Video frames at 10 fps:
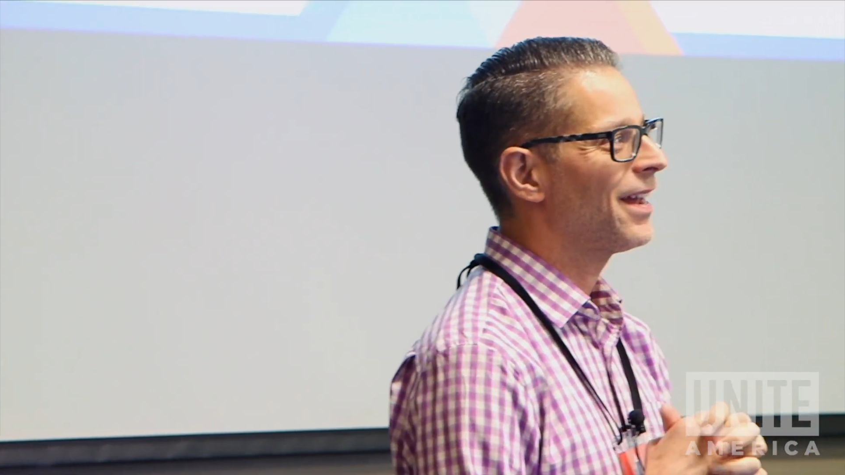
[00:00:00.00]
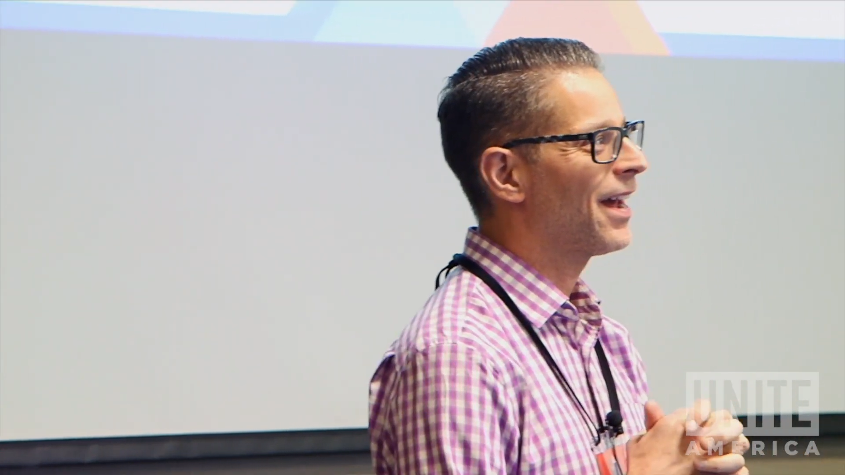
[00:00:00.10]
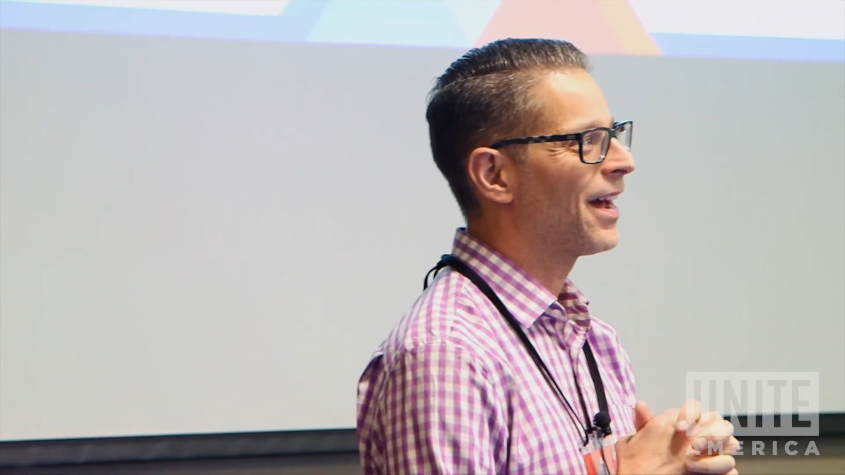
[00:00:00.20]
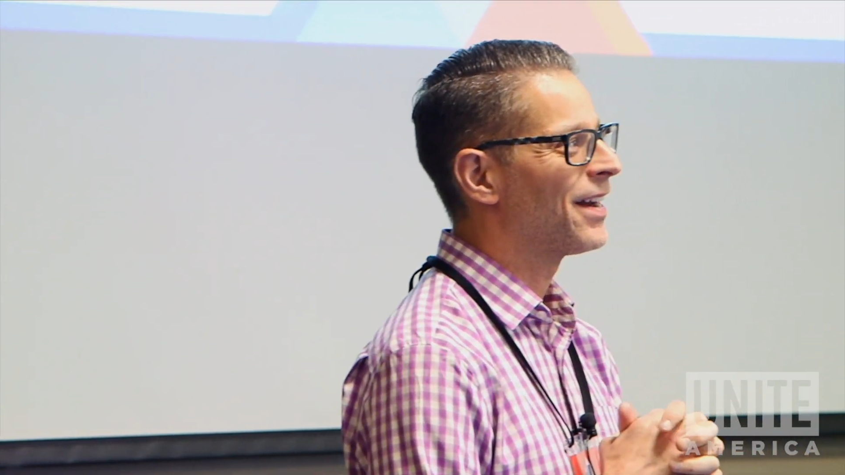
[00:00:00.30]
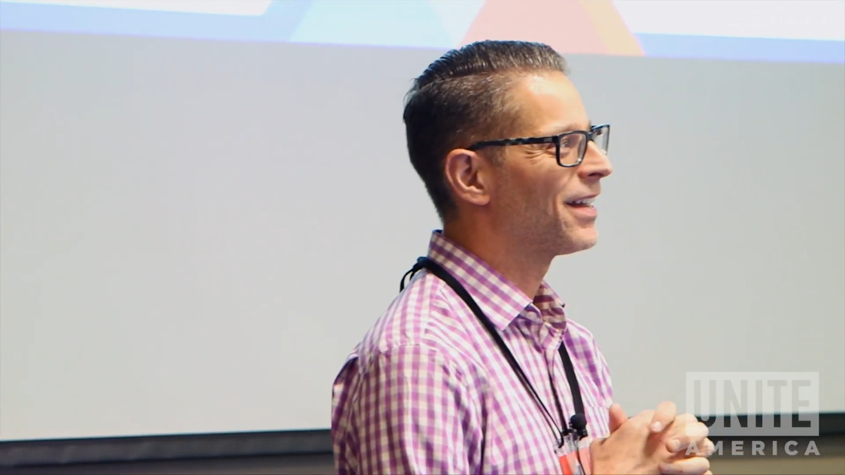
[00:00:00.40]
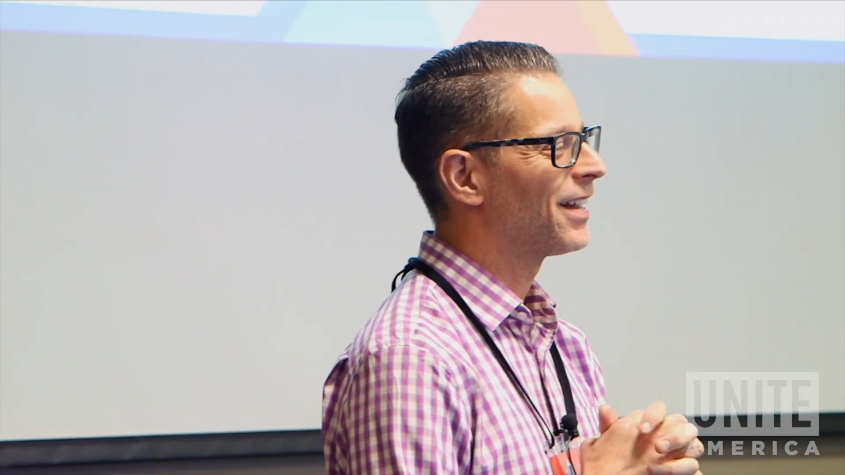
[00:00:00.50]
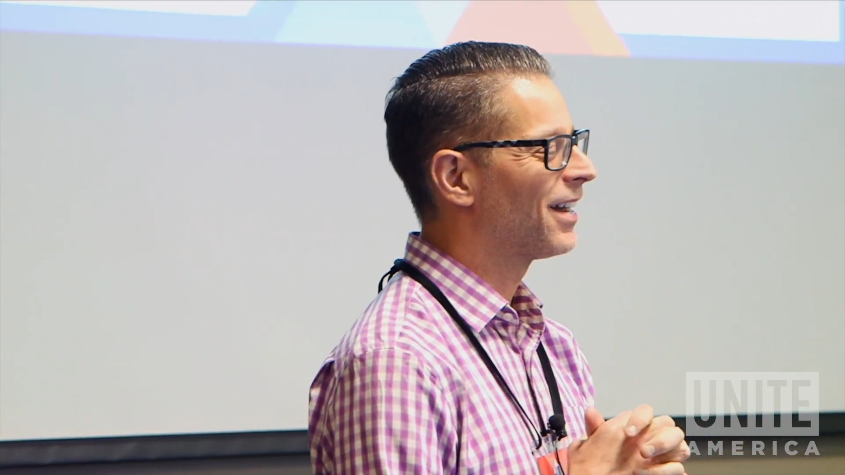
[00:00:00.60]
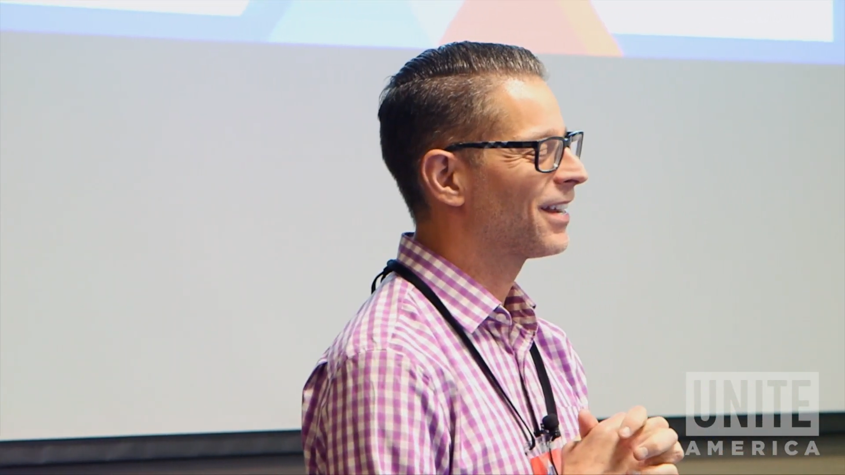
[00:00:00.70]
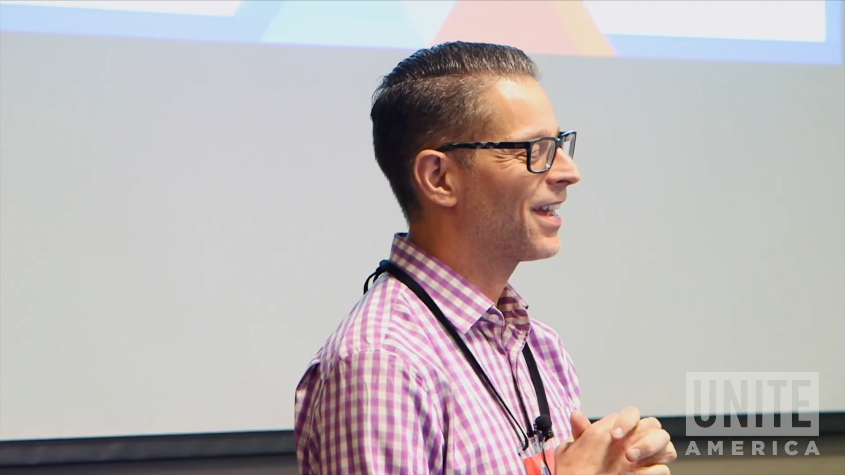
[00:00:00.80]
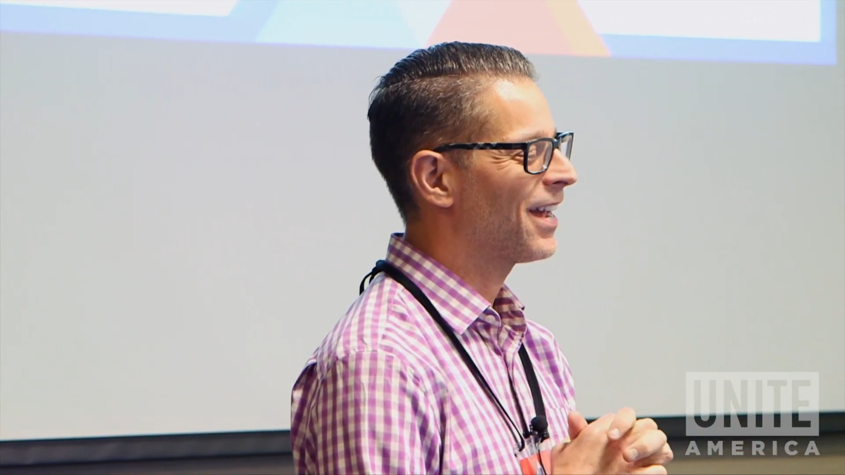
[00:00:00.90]
and
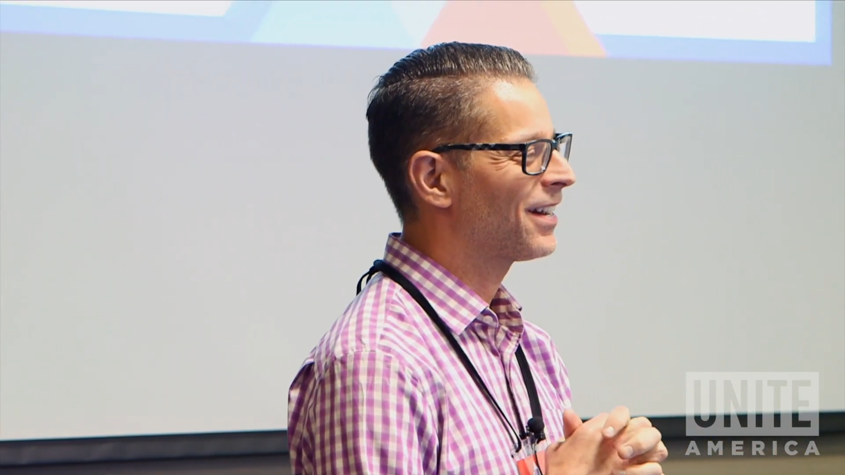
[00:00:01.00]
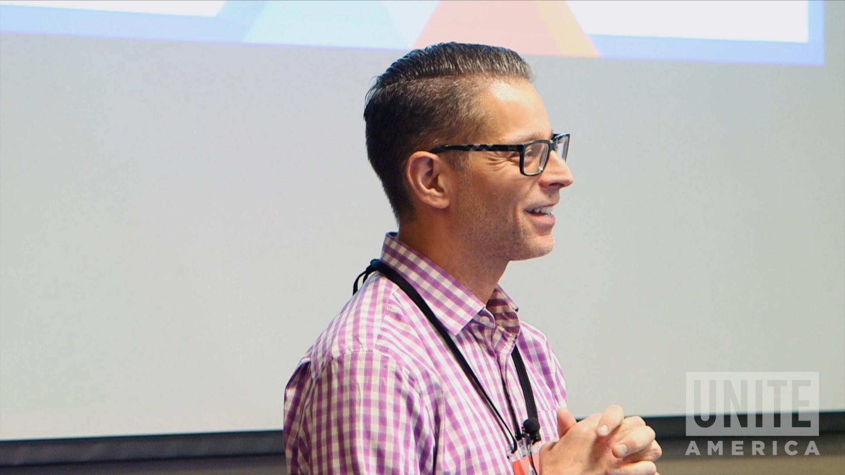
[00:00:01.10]
again,